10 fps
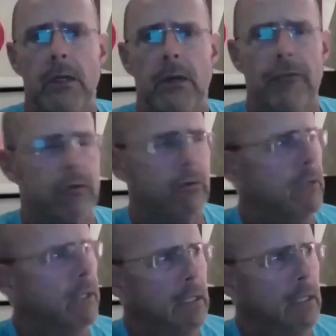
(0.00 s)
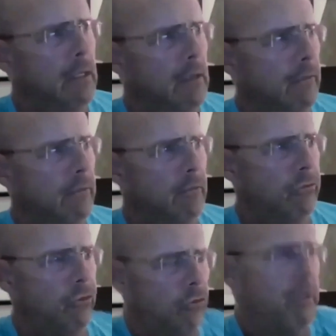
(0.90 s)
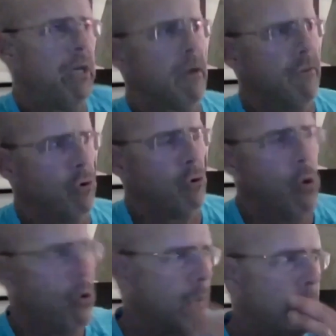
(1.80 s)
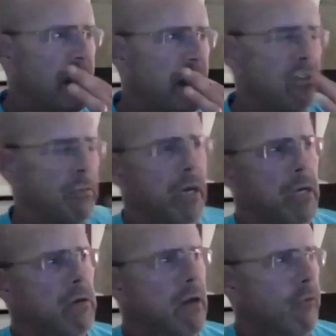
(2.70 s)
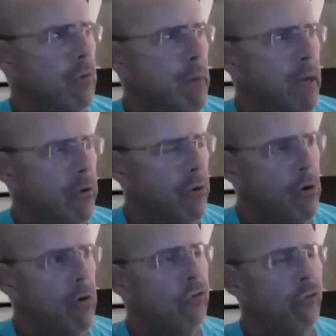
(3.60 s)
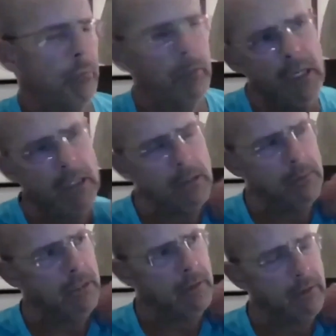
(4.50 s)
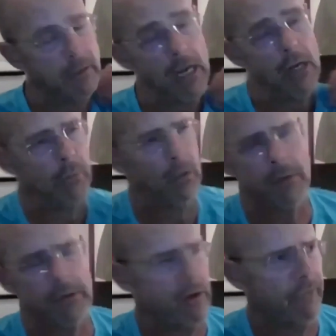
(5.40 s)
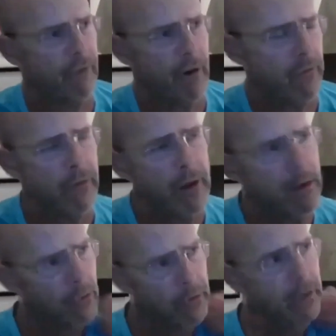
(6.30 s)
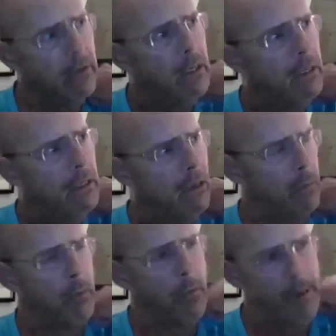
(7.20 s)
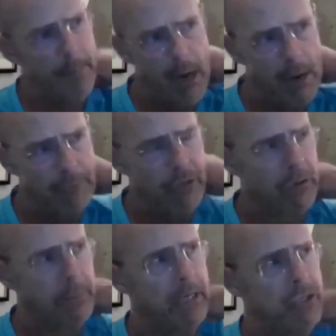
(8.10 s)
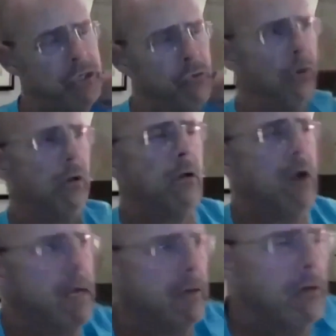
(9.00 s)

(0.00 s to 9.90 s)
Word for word: know, for just be given a role and playing somebody you never met or heard speak. I mean, the guy who played my grandfather nailed it. I remember my mom talking about it. She really liked